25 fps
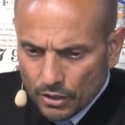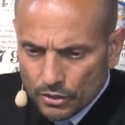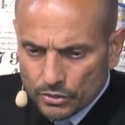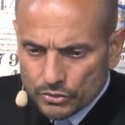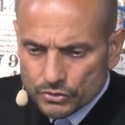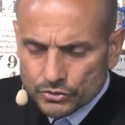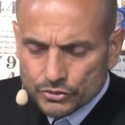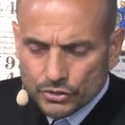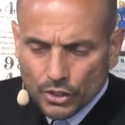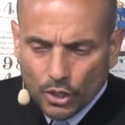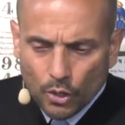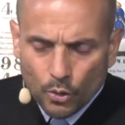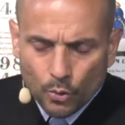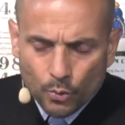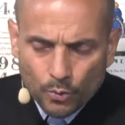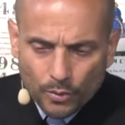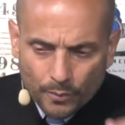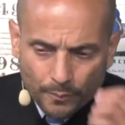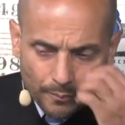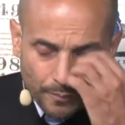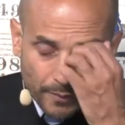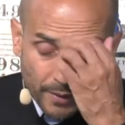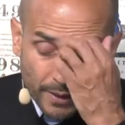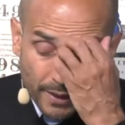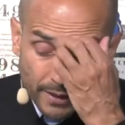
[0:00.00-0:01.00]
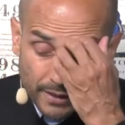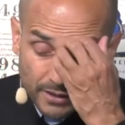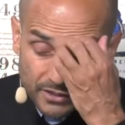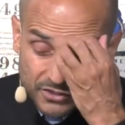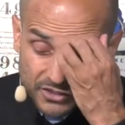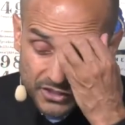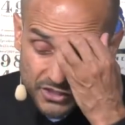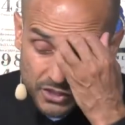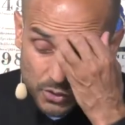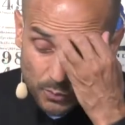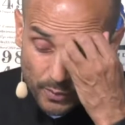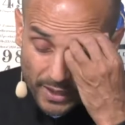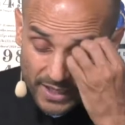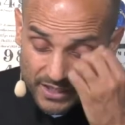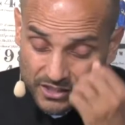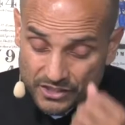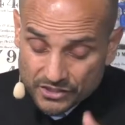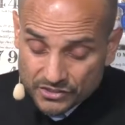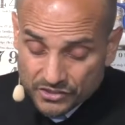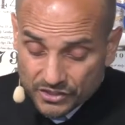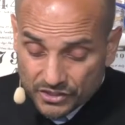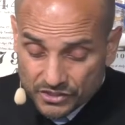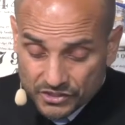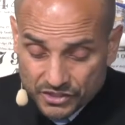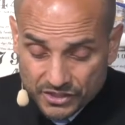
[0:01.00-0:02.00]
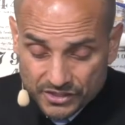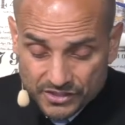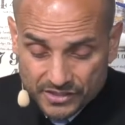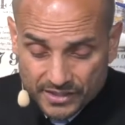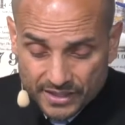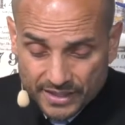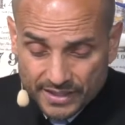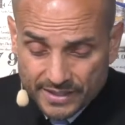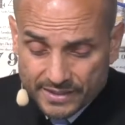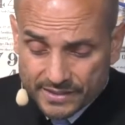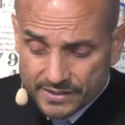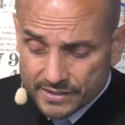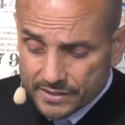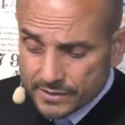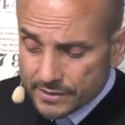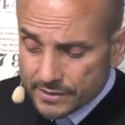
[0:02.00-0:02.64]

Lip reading: So, in a situation such as this,